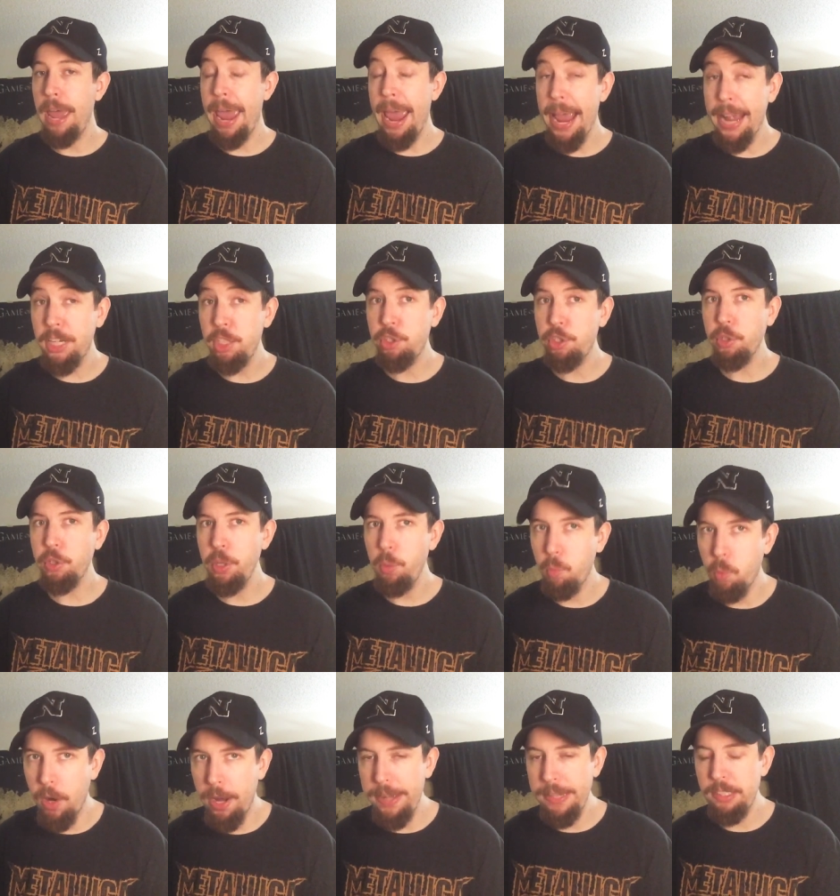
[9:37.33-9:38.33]
actually
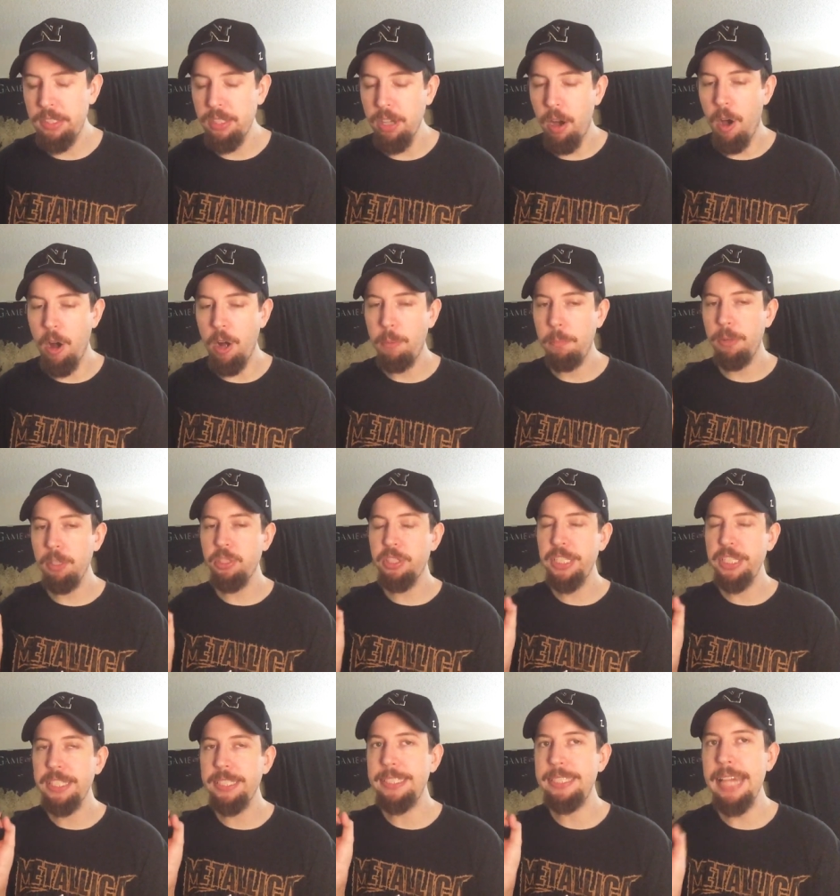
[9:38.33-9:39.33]
was almost
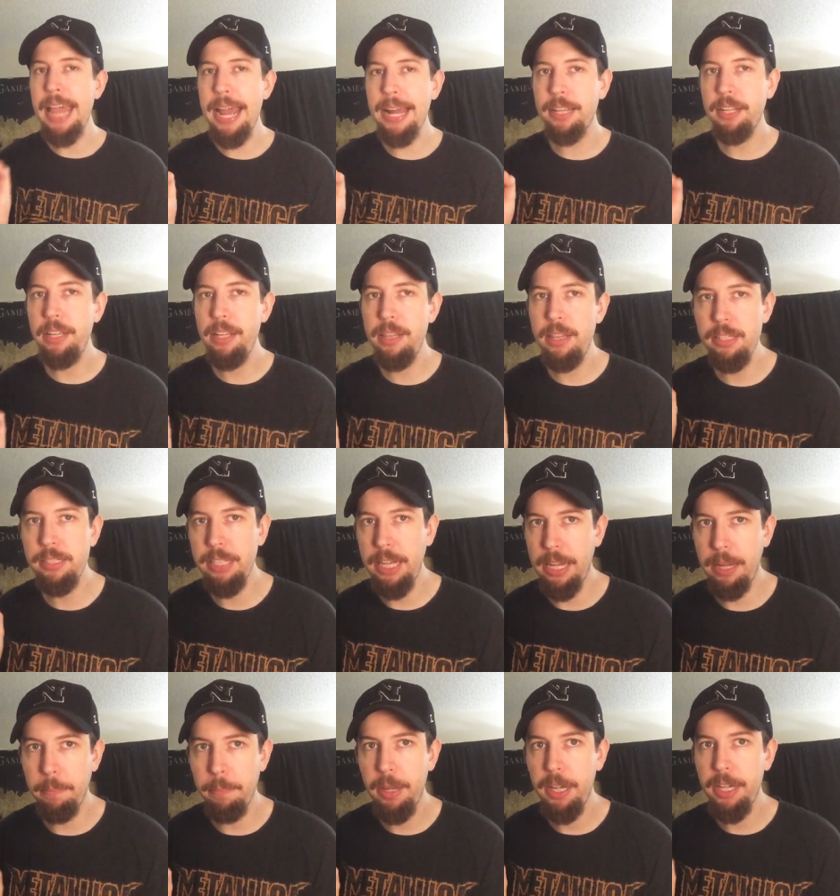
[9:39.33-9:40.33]
exactly the
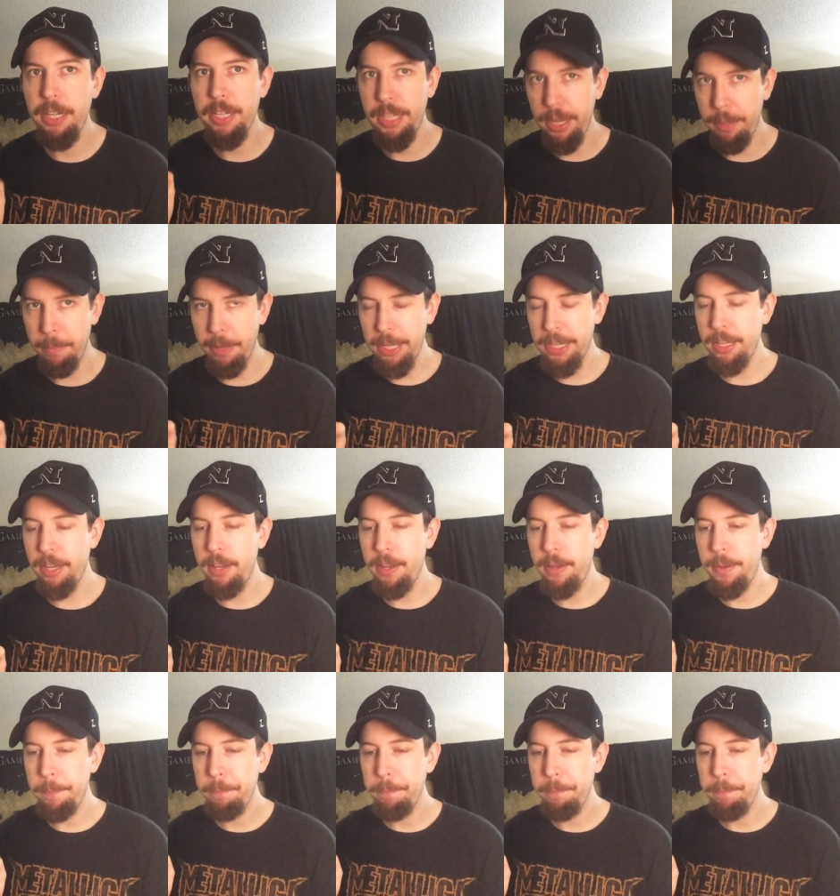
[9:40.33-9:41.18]
same gimmick